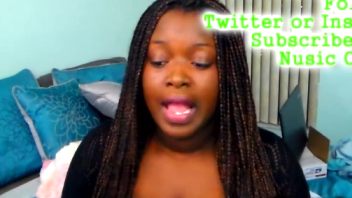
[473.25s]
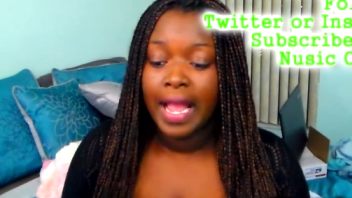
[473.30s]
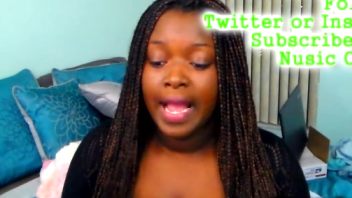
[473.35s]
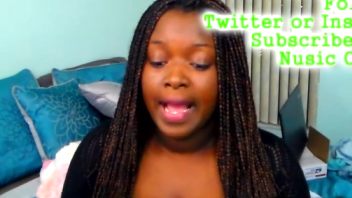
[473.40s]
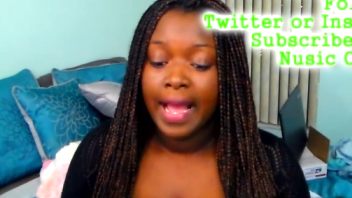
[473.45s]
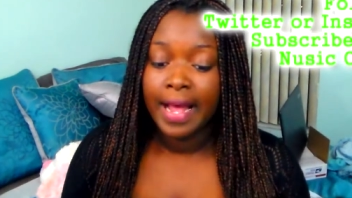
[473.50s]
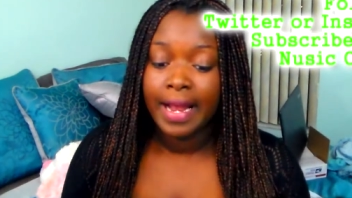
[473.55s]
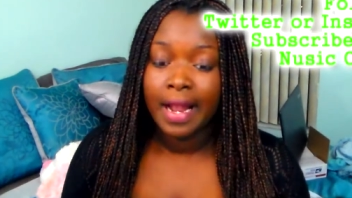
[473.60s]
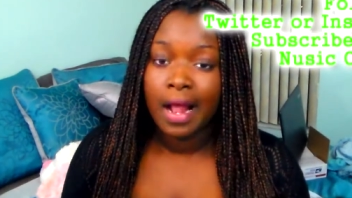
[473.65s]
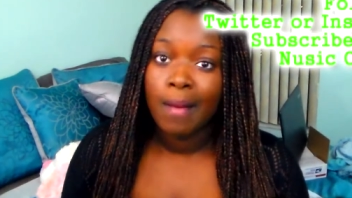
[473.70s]

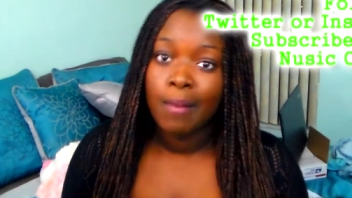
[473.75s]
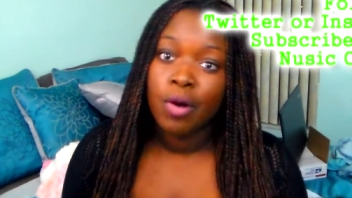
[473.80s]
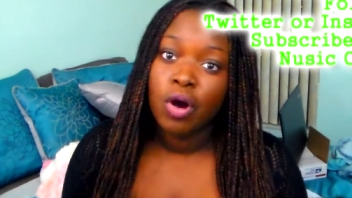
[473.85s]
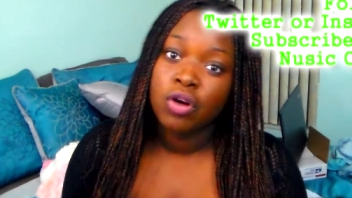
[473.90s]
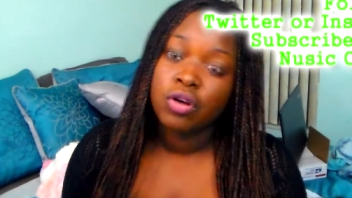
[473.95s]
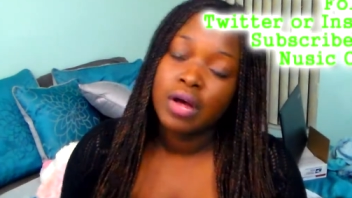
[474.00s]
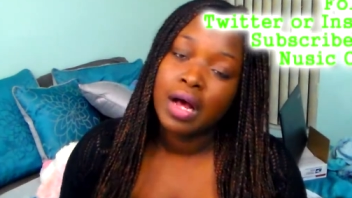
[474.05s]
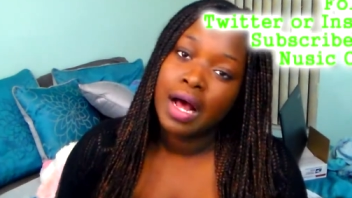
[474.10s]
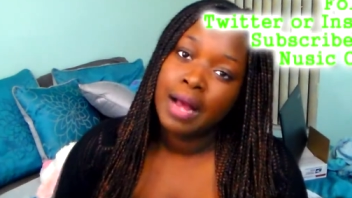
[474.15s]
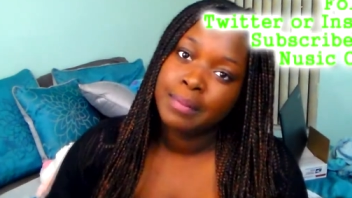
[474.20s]
And I'm,
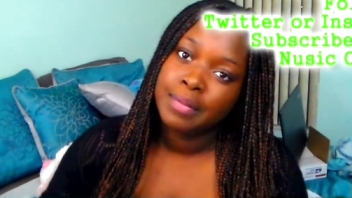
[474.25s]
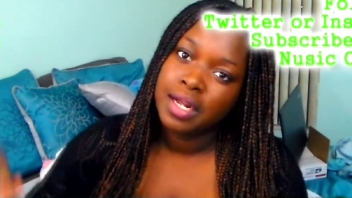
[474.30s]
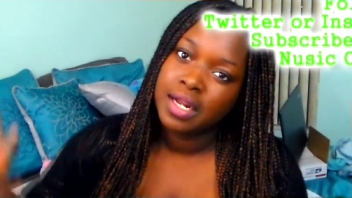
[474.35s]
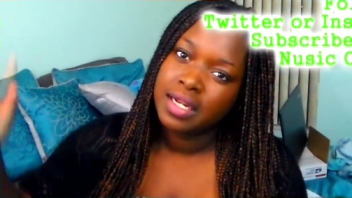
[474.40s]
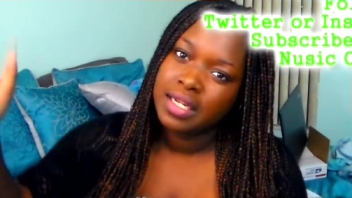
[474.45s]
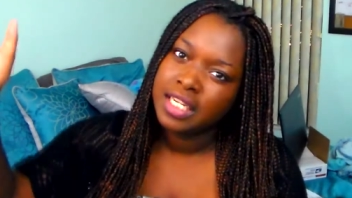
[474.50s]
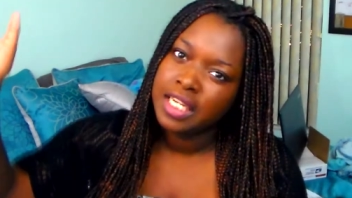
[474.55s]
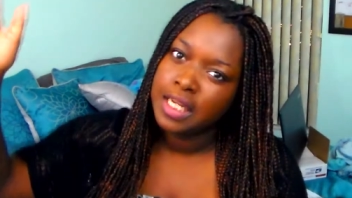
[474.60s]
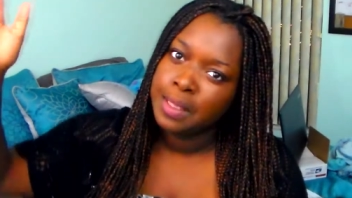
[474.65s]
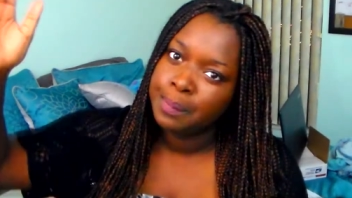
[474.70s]
I'm
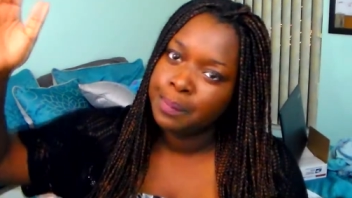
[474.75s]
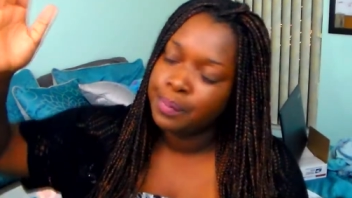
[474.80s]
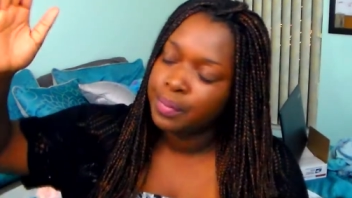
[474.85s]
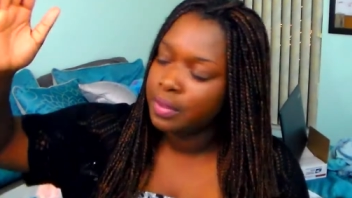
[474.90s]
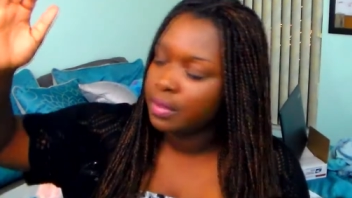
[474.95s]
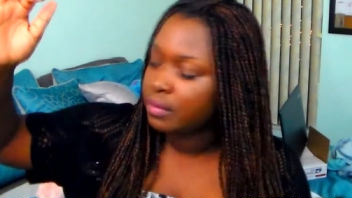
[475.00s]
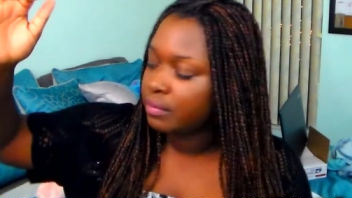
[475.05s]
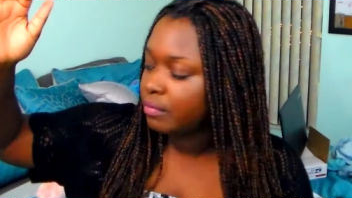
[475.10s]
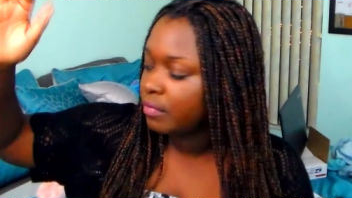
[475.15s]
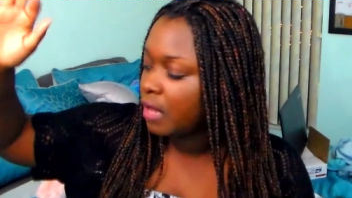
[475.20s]
going to keep
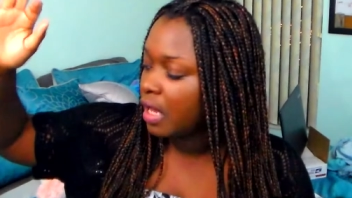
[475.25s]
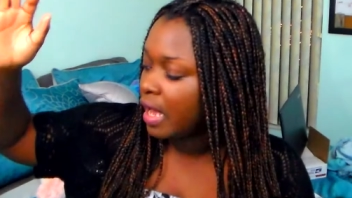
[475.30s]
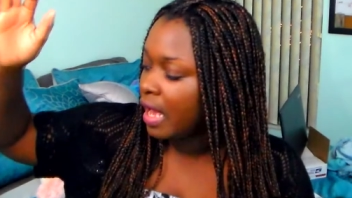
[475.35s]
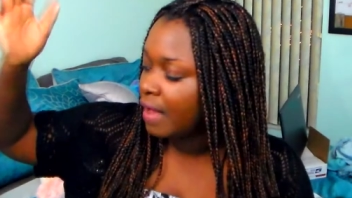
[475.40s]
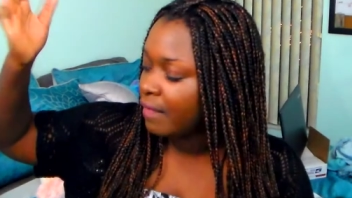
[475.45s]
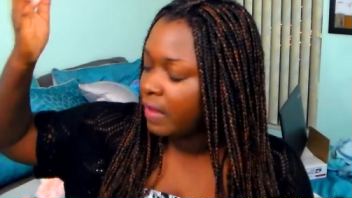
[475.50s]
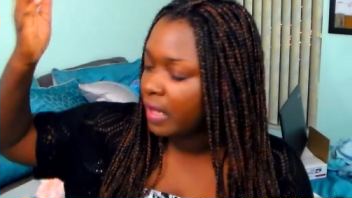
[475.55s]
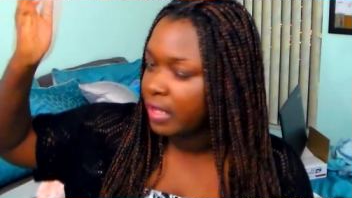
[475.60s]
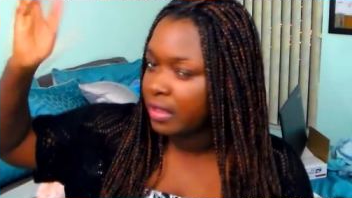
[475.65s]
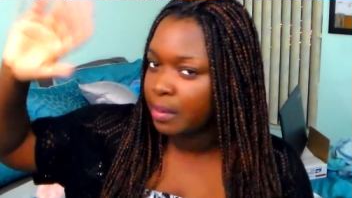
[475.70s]
I
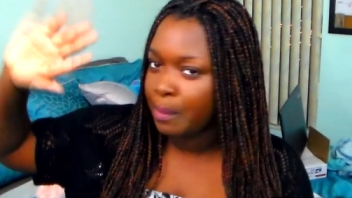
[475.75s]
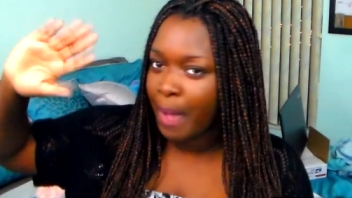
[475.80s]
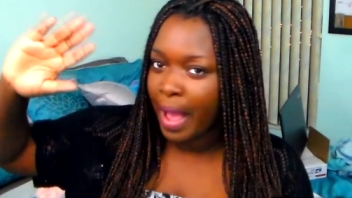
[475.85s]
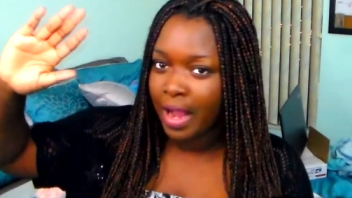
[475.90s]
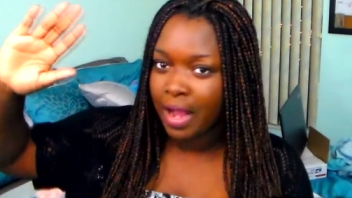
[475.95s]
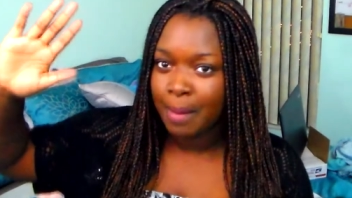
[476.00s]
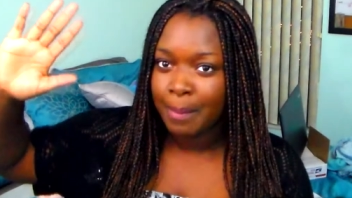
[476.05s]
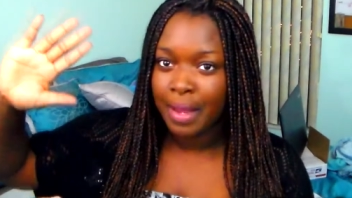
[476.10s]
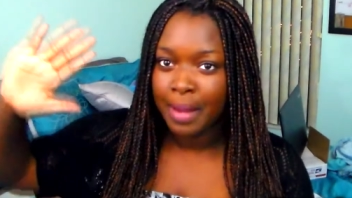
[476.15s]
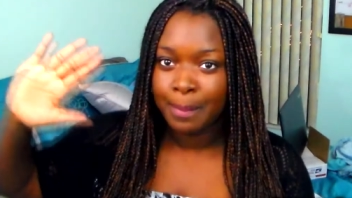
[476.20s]
have like the
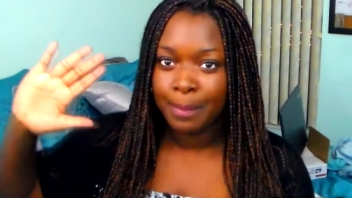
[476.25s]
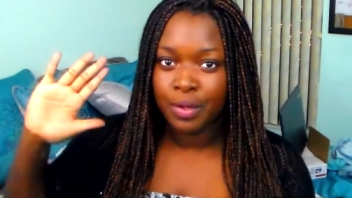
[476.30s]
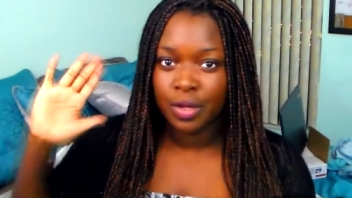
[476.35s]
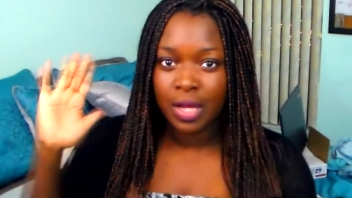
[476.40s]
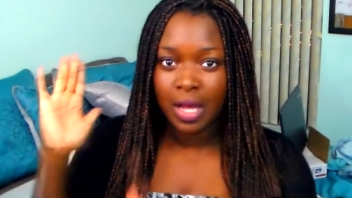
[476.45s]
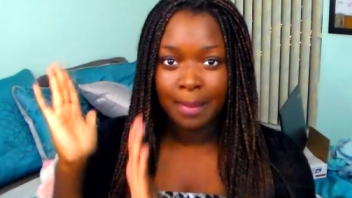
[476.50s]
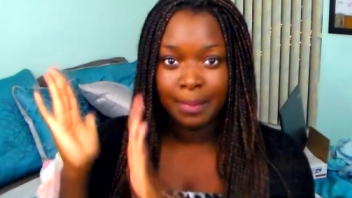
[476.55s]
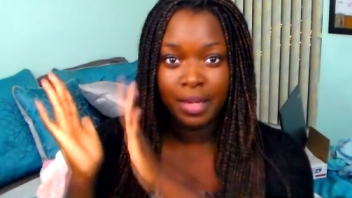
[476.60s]
back of my book.